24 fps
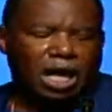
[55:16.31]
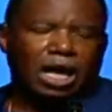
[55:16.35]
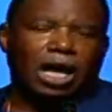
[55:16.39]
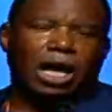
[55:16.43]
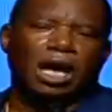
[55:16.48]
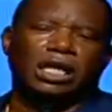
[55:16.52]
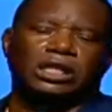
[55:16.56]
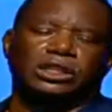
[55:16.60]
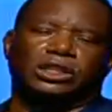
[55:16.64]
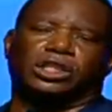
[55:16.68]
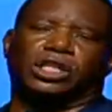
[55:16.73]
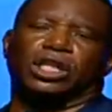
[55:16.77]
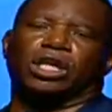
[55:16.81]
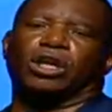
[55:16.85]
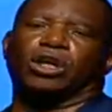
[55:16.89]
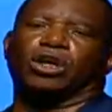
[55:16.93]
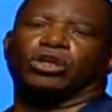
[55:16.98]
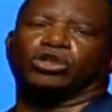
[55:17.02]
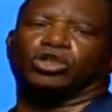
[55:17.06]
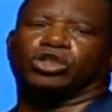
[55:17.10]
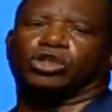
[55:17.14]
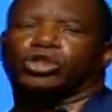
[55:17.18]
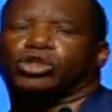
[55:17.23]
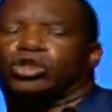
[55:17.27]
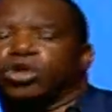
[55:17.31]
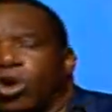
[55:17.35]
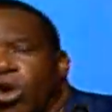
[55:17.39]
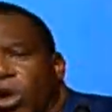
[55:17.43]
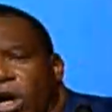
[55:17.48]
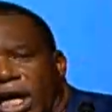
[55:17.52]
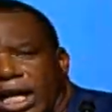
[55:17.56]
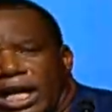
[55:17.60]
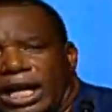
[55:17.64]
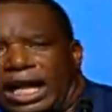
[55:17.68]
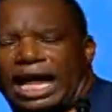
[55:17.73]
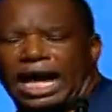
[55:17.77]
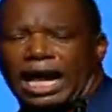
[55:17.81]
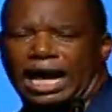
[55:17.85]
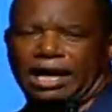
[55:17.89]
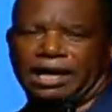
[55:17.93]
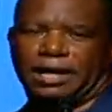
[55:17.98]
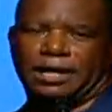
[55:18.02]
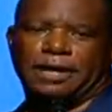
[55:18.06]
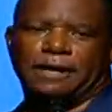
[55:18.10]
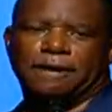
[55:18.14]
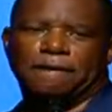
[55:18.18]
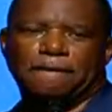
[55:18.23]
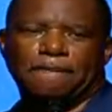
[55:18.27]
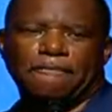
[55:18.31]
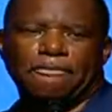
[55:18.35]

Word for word: until 2 o'clock.